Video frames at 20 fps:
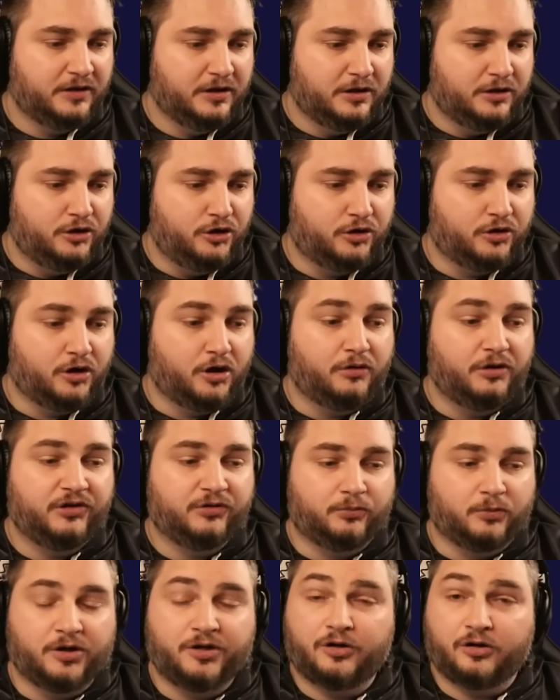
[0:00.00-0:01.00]
you can always
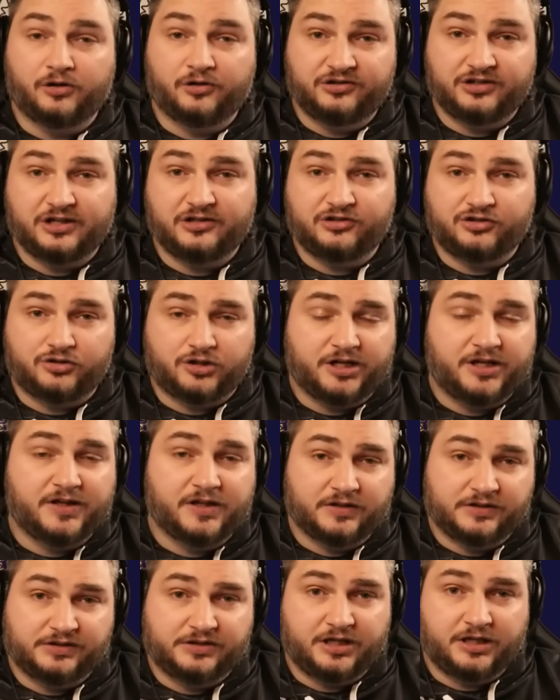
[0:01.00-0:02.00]
run Ursine Strength
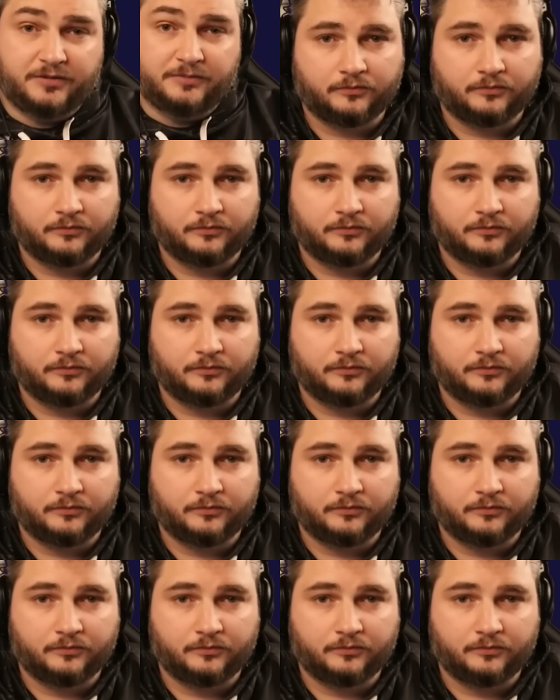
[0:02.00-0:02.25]
instead.